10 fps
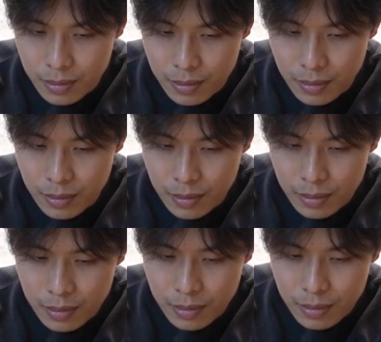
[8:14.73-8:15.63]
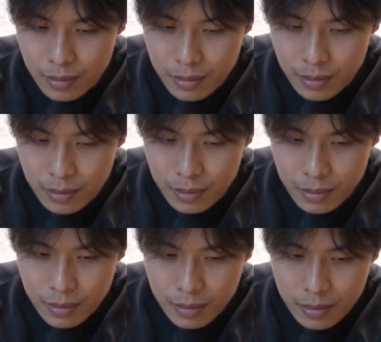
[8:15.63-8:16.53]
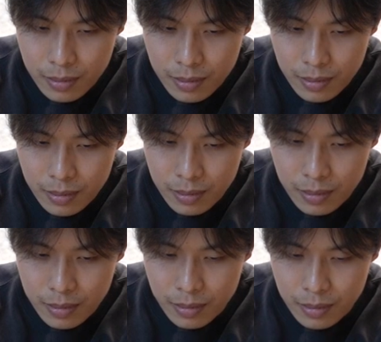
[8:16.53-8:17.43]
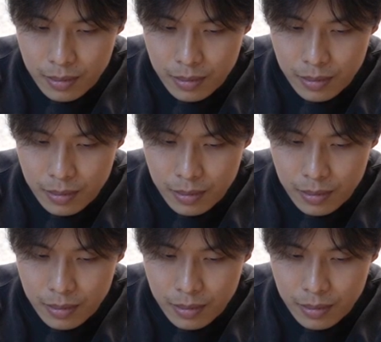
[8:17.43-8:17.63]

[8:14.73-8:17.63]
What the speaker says: (silent)